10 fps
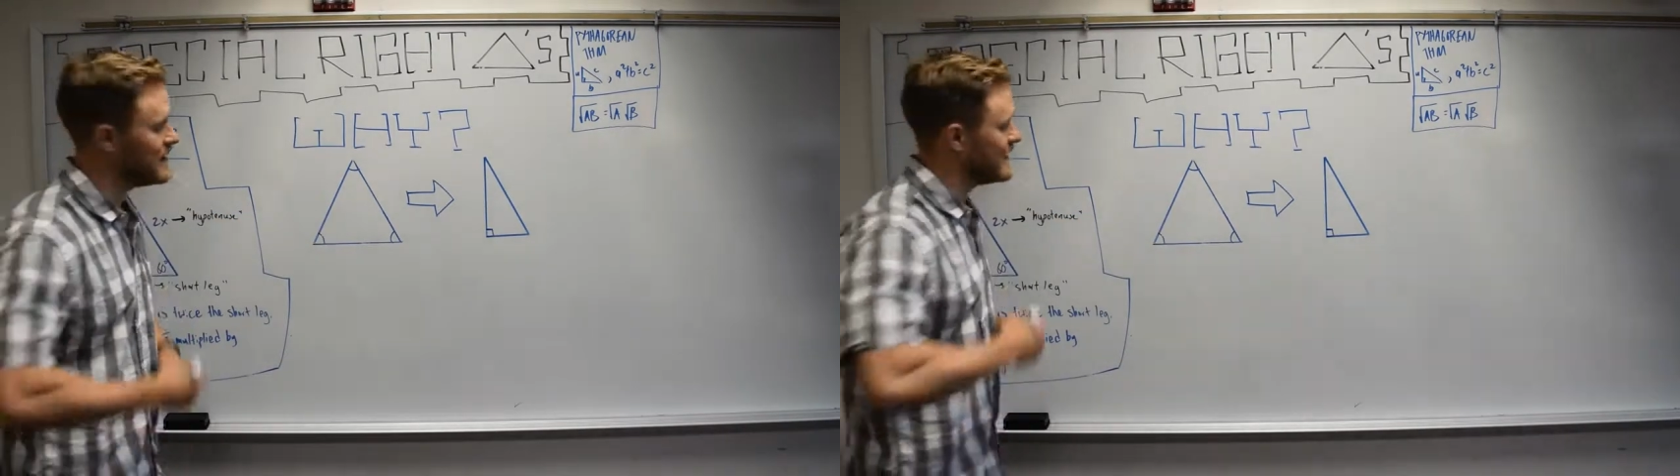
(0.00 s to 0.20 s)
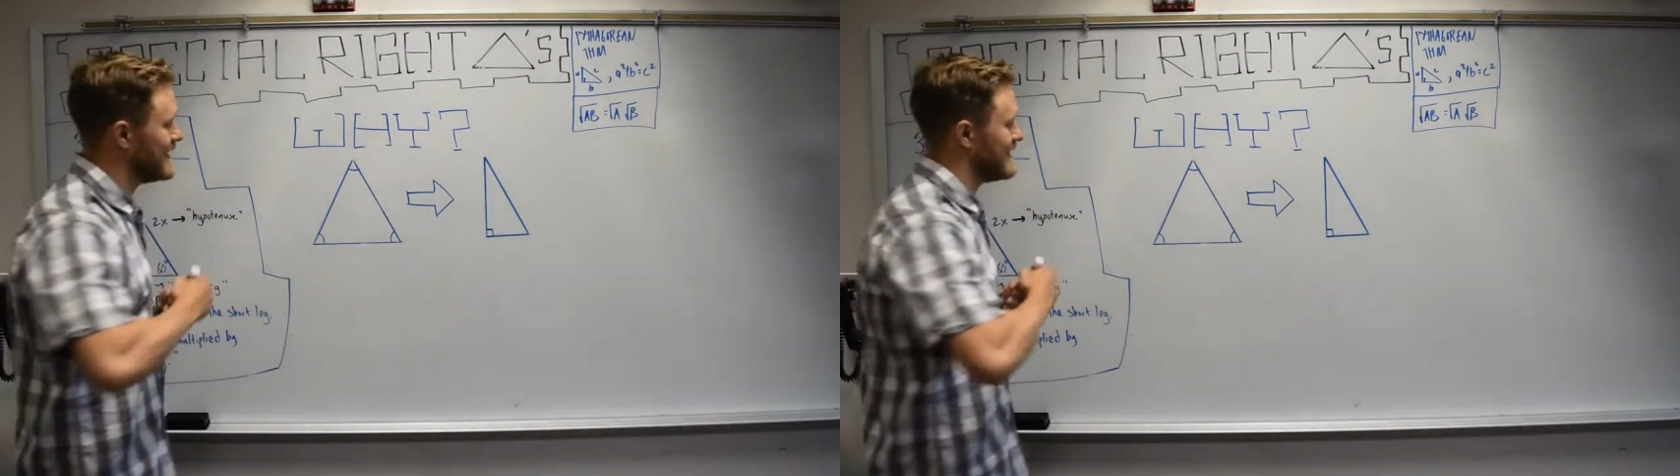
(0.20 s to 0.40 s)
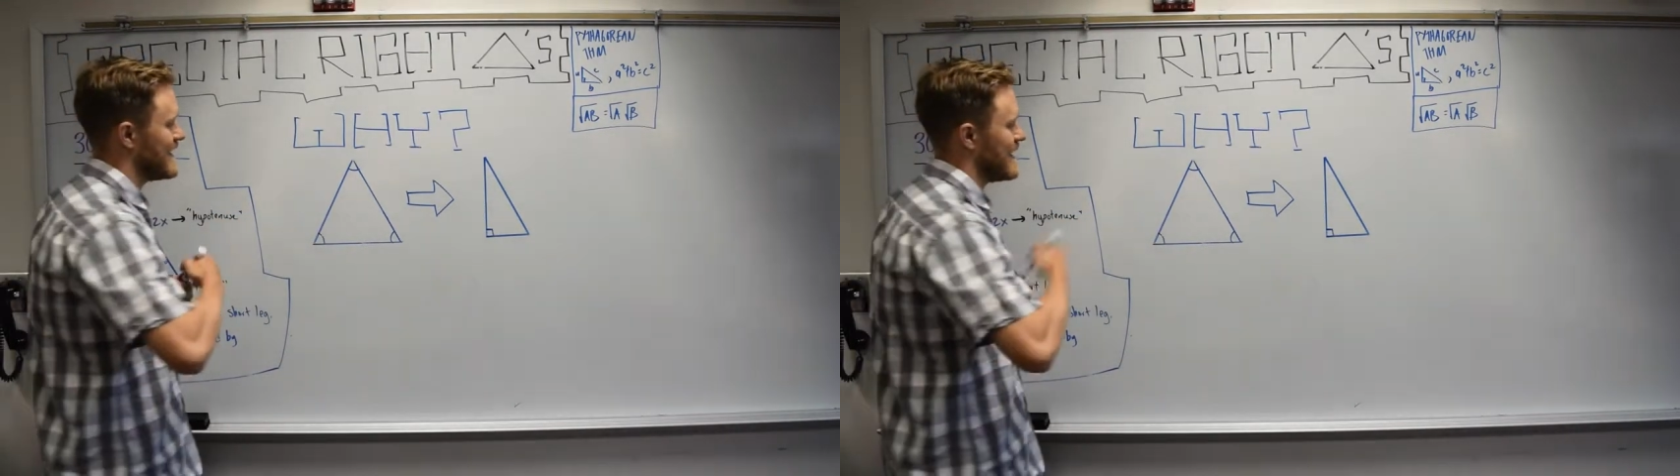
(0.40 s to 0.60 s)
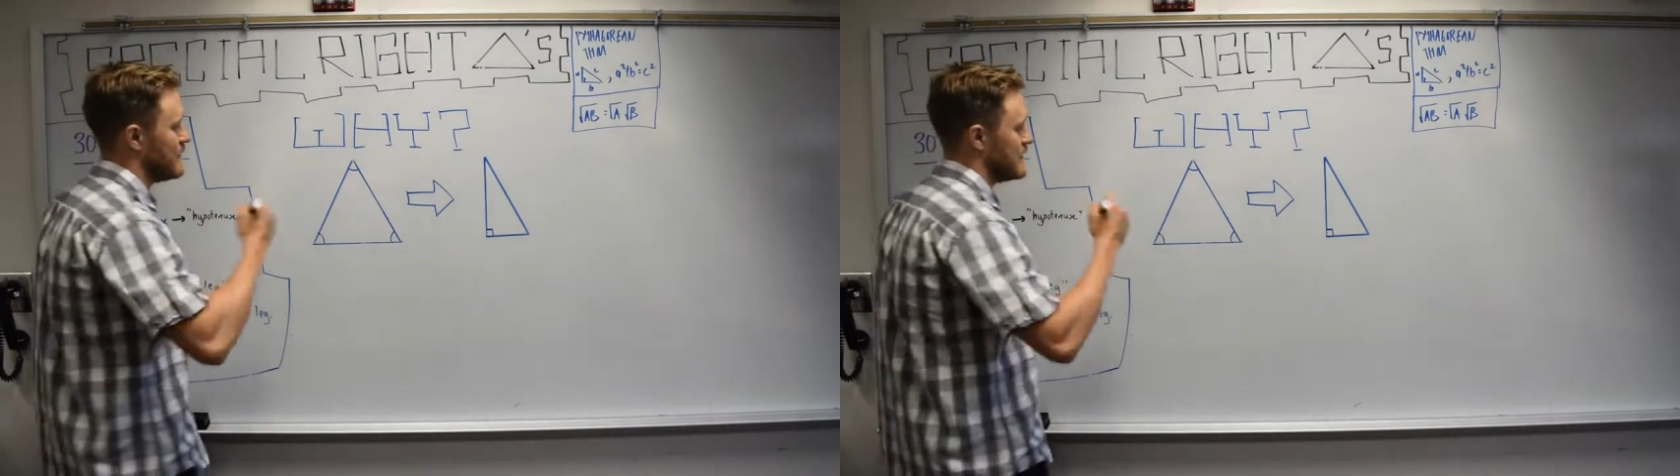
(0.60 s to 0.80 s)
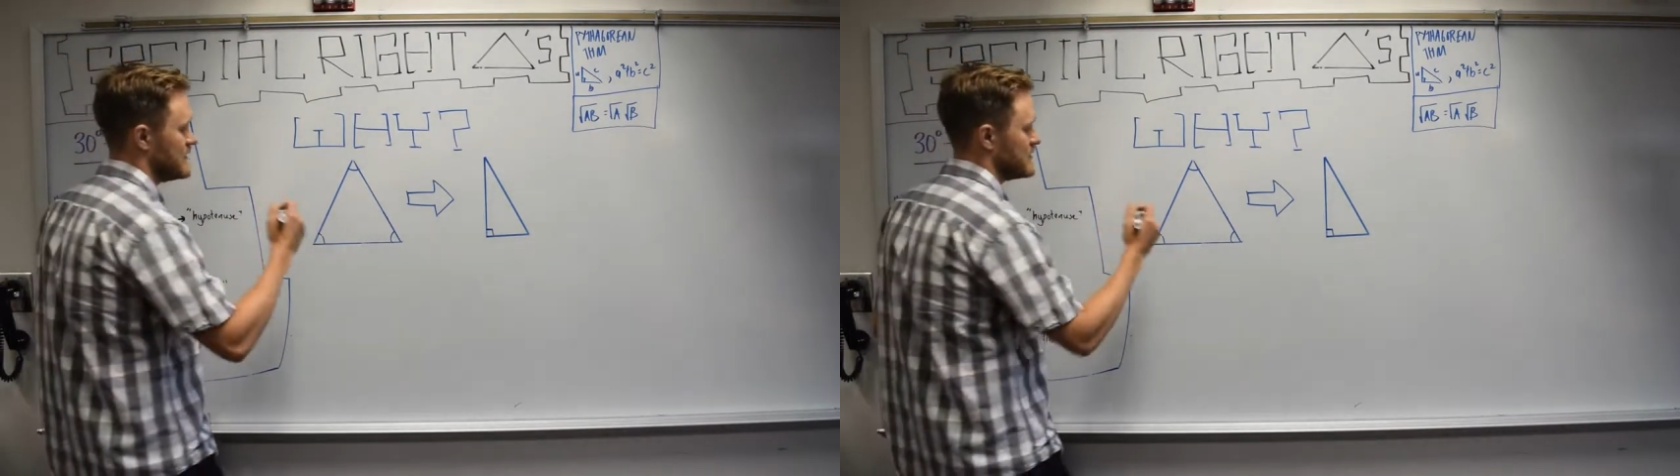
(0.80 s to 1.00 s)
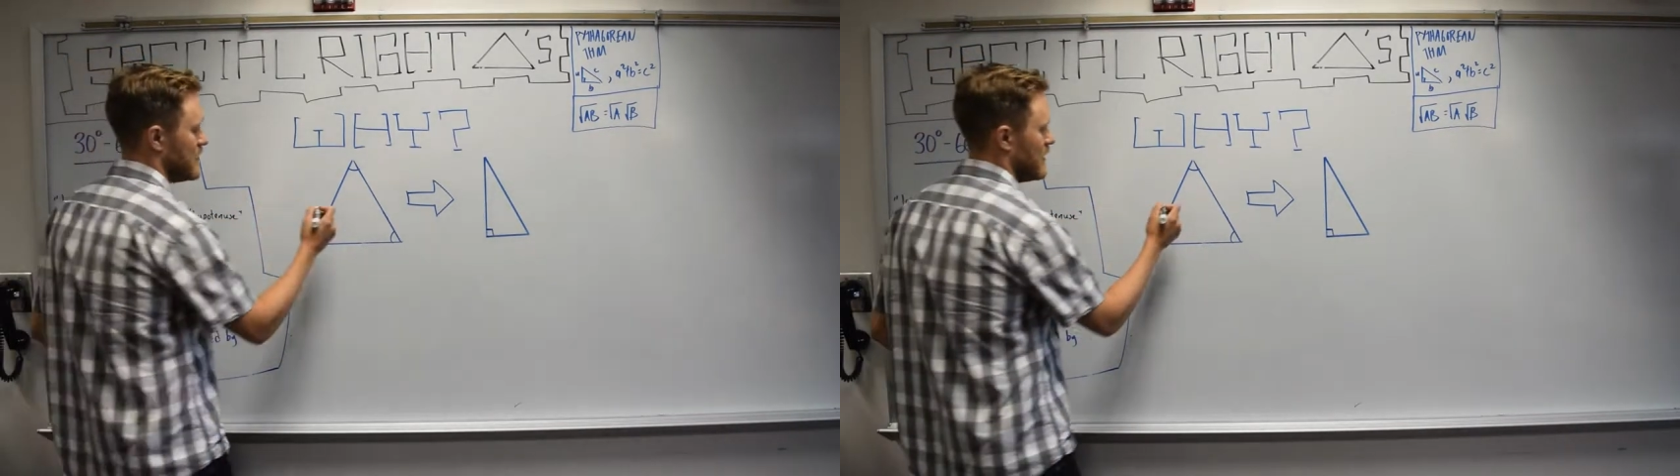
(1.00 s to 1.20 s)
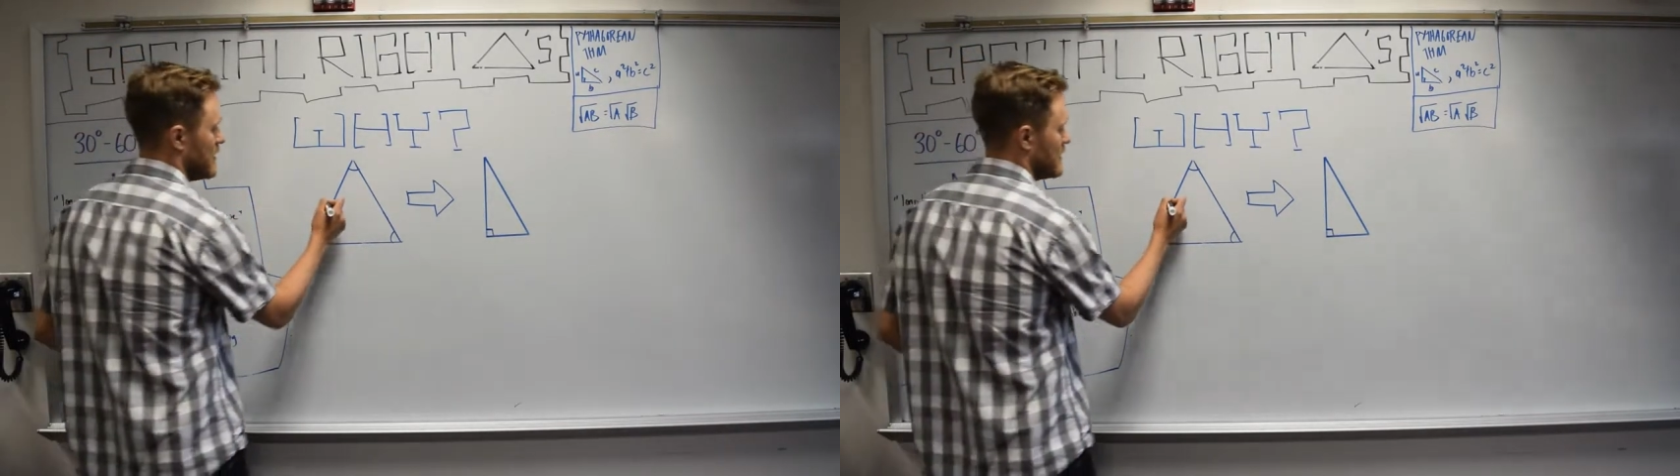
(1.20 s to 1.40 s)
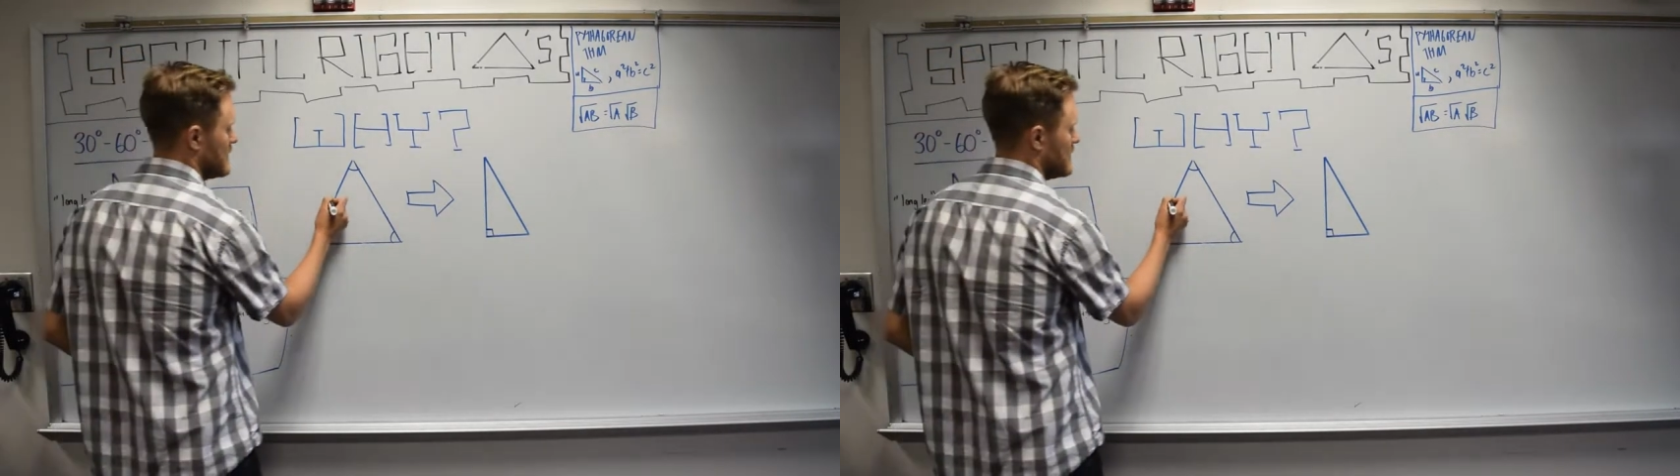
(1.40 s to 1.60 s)
and that means all
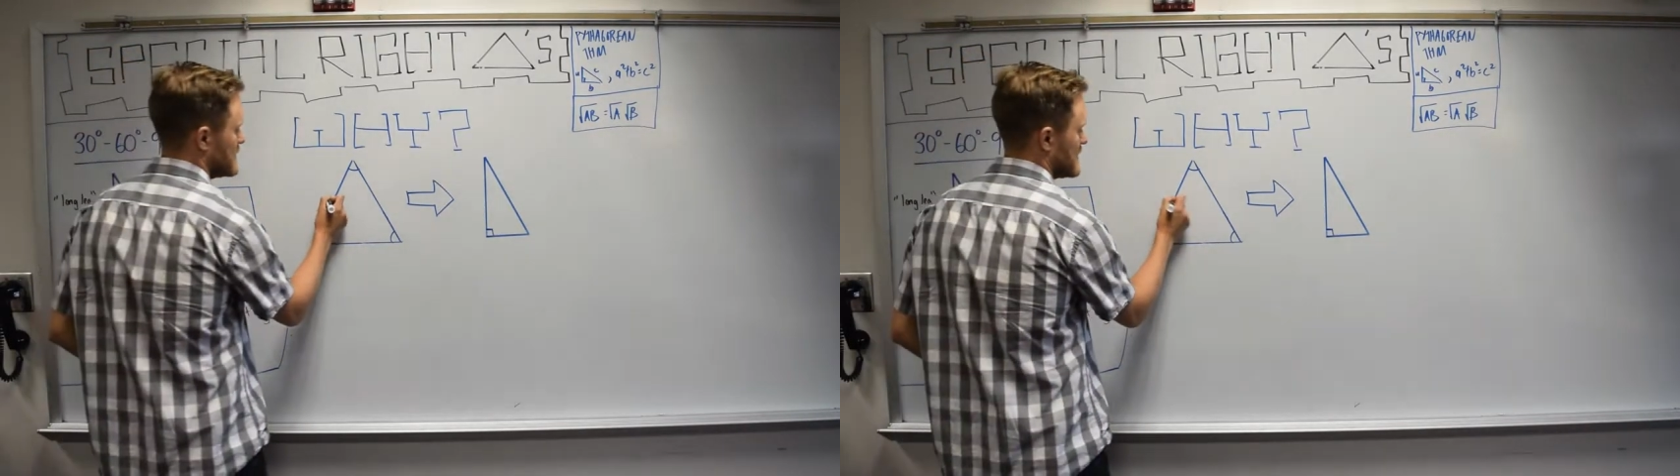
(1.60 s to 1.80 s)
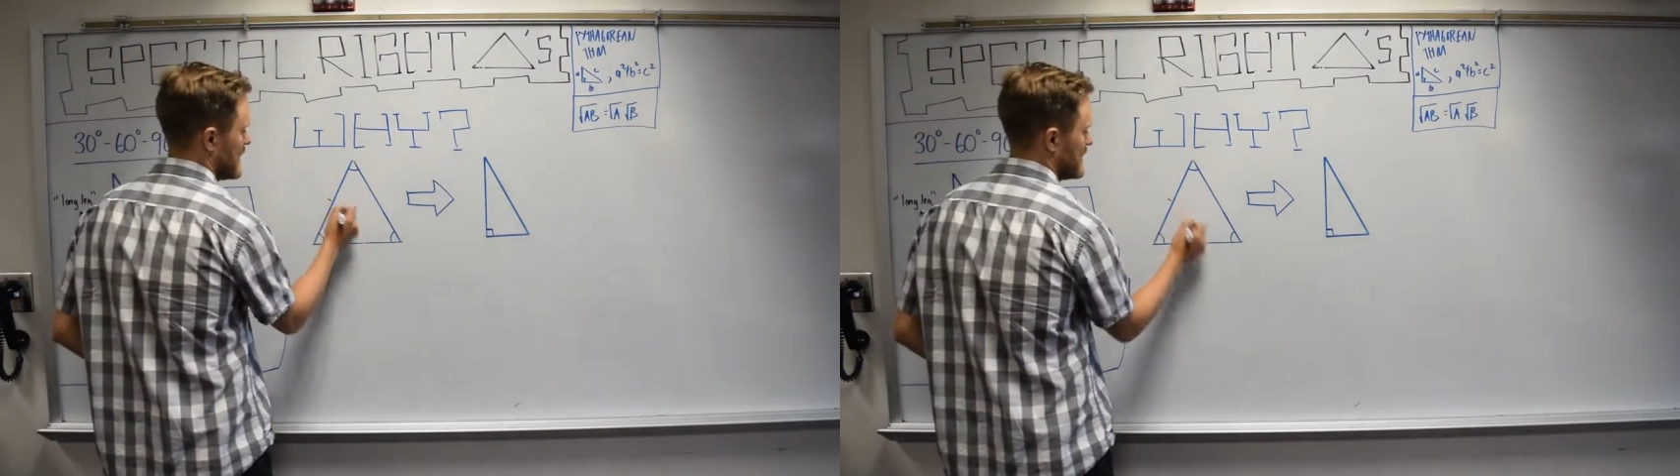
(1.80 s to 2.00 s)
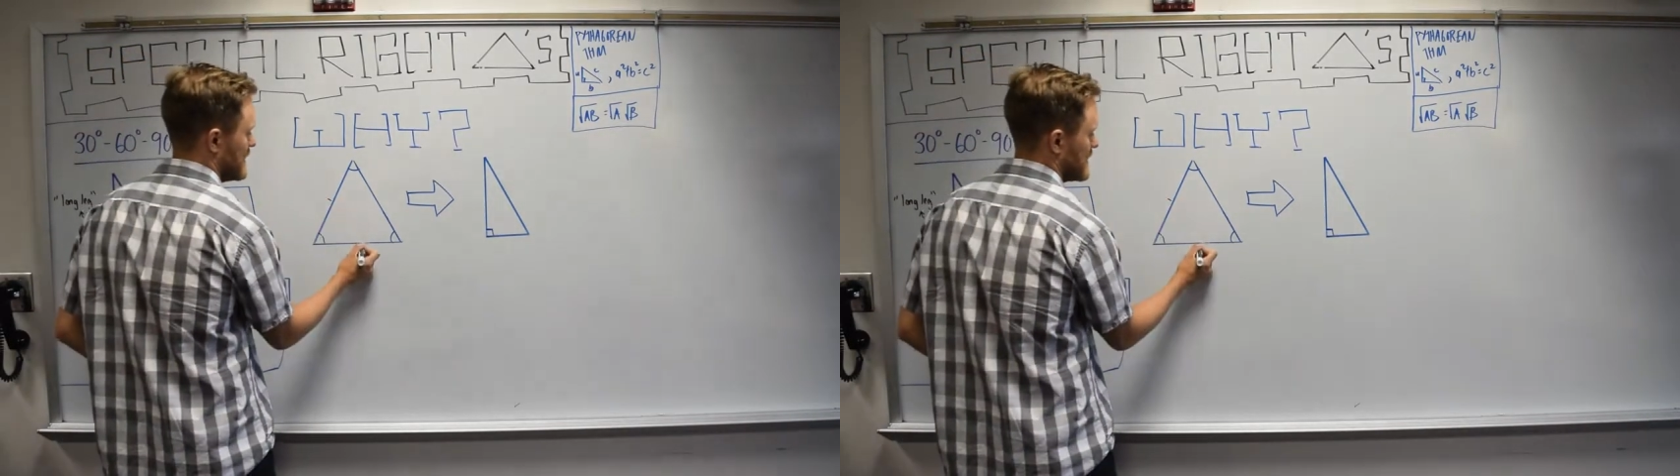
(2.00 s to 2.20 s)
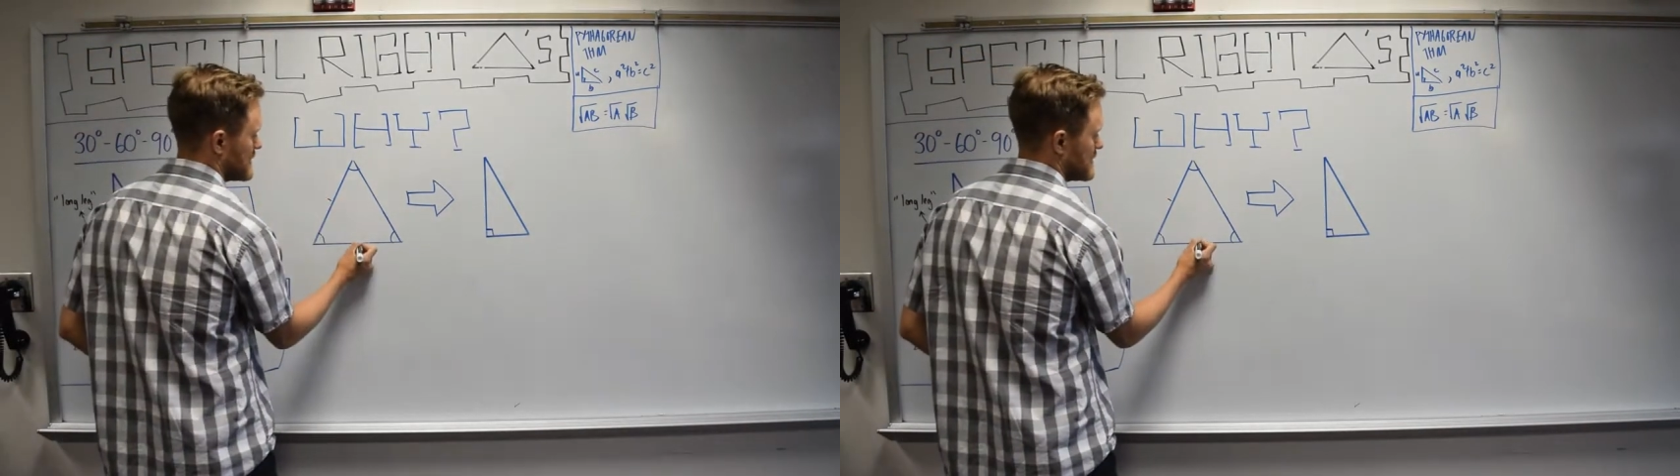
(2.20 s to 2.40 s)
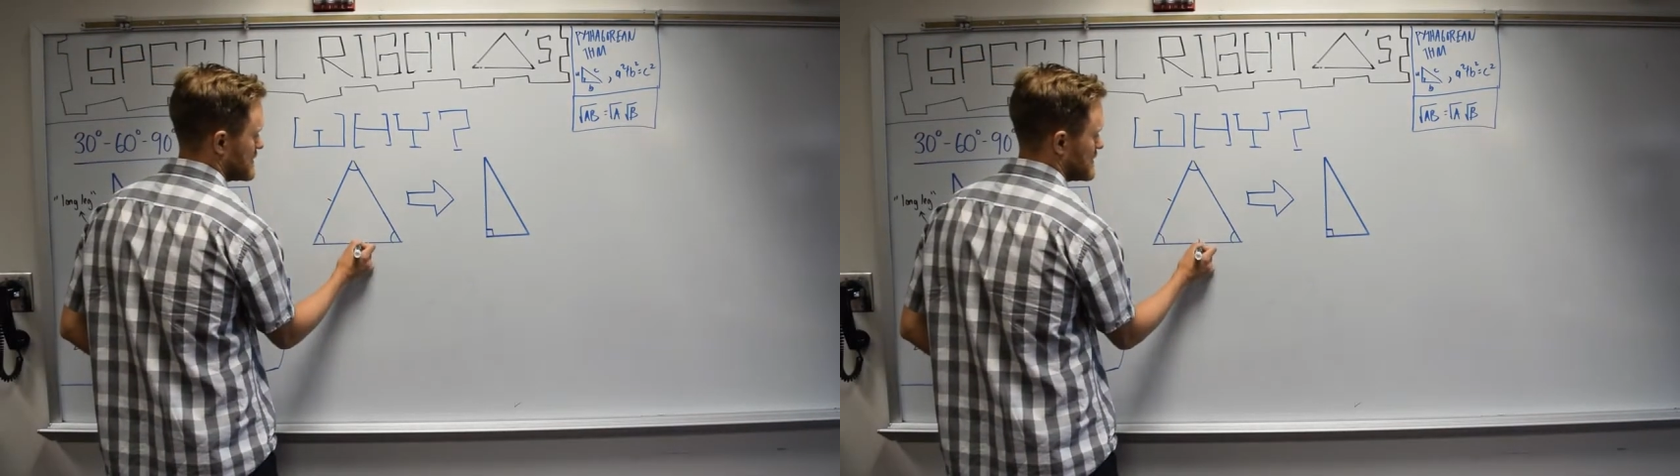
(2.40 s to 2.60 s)
of the side lengths